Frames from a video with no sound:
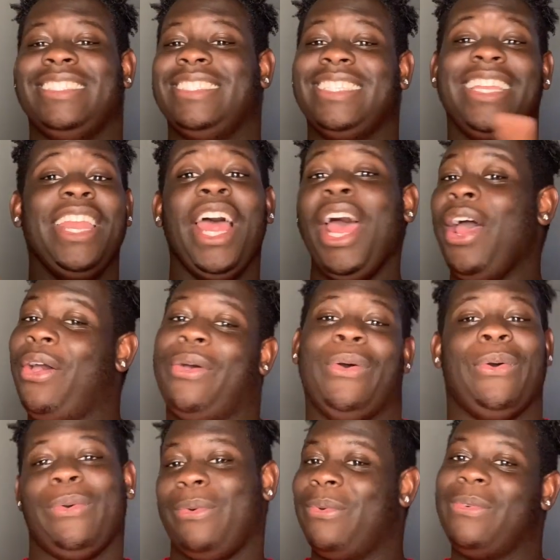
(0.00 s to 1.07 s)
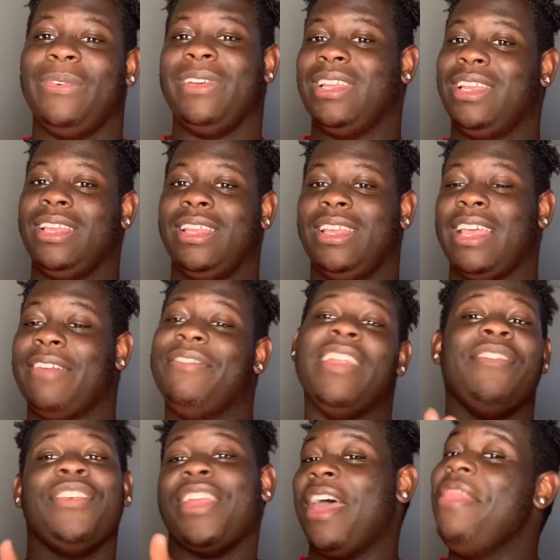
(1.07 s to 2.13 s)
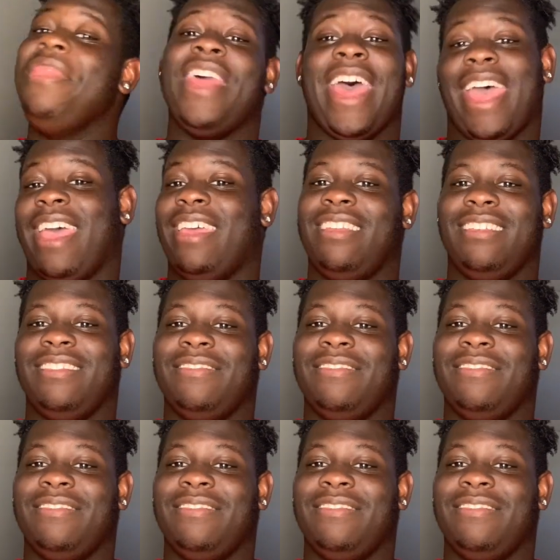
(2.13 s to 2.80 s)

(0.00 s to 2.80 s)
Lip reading: no, never done that.